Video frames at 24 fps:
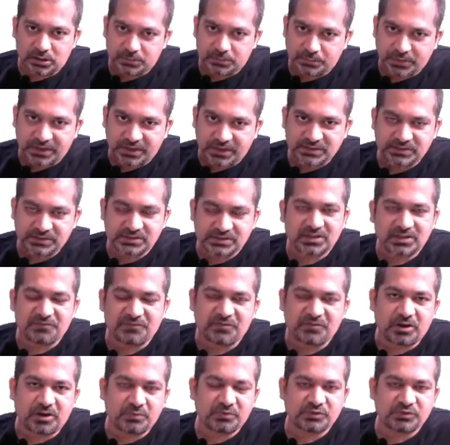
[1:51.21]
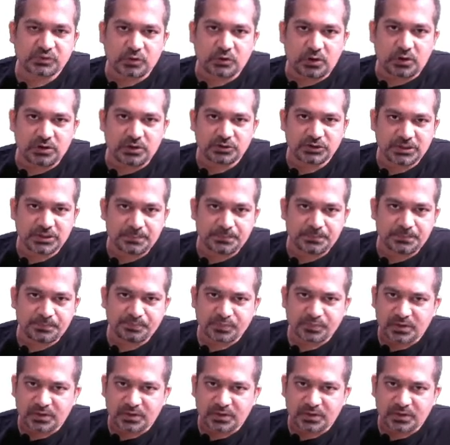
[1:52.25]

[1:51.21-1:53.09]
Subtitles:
prizes in the form of scholarship.